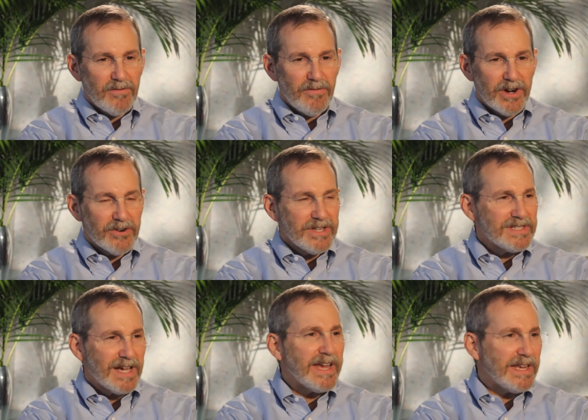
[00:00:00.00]
very
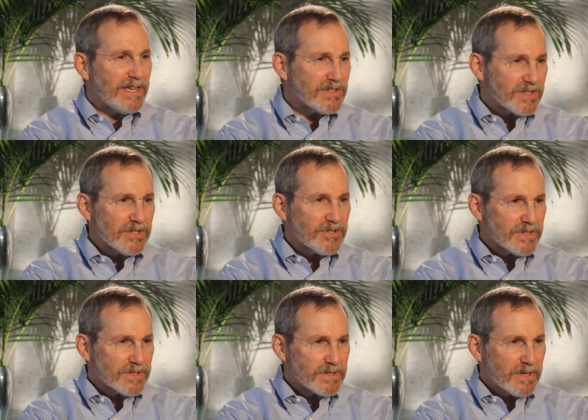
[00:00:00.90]
tiny
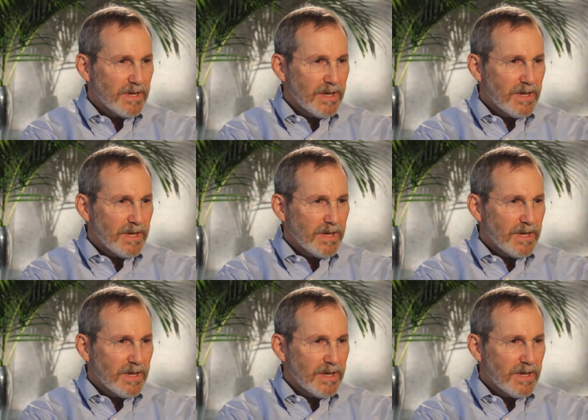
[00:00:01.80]
incisions,